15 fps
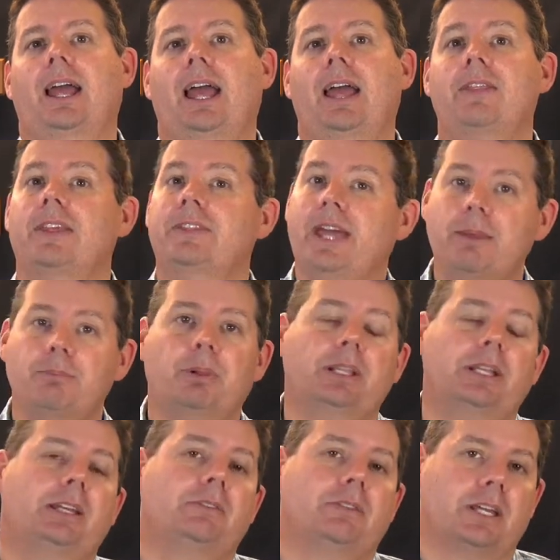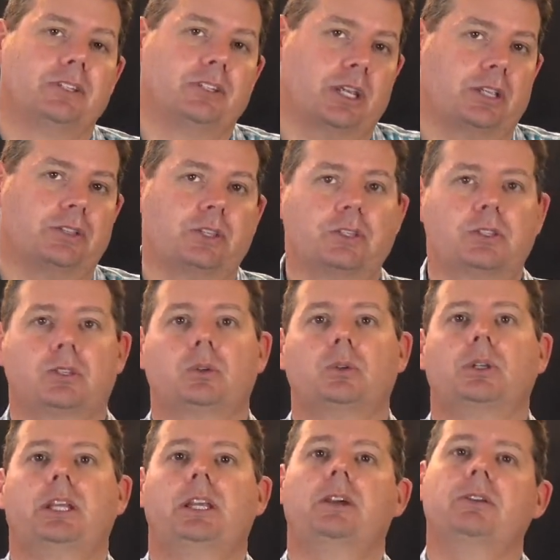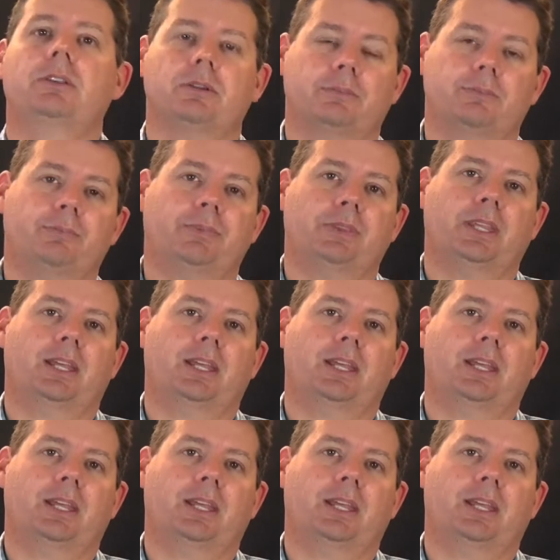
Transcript: and that they believed that Jesus could heal them.